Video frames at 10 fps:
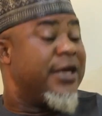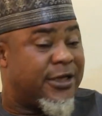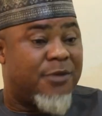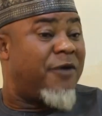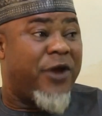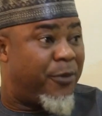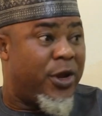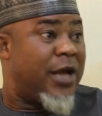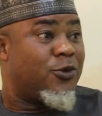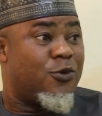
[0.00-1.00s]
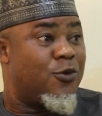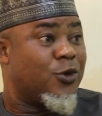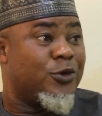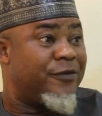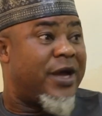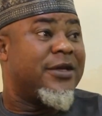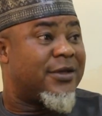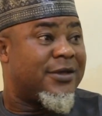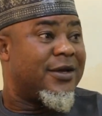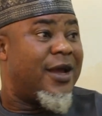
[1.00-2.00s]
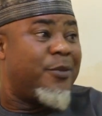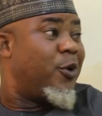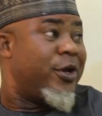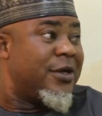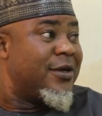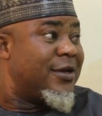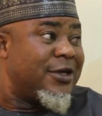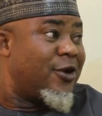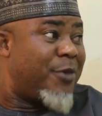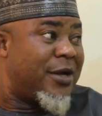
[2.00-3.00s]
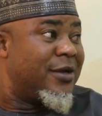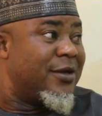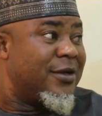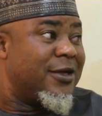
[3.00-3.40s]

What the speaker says: It's normal for employer to want to divide his employee. It's normal.